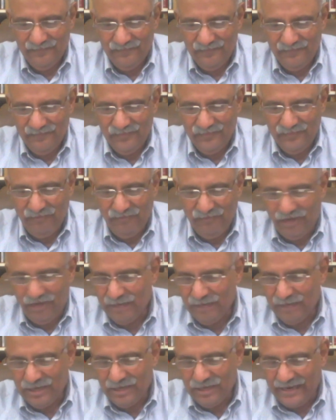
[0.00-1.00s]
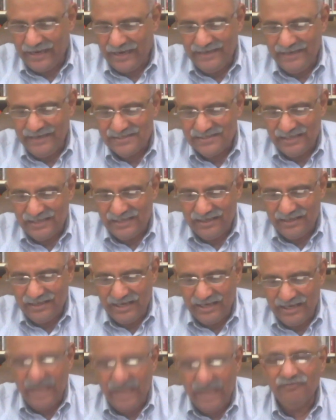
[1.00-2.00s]
The fundamental rights are
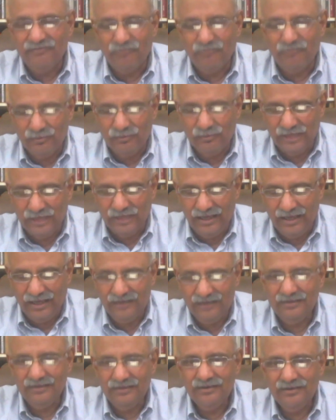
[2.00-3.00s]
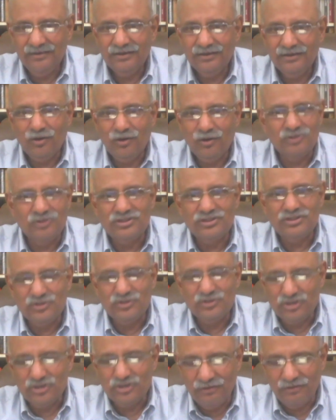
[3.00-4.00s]
derived from the
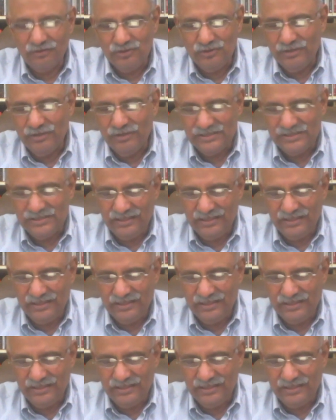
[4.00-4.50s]
Constitution of USA.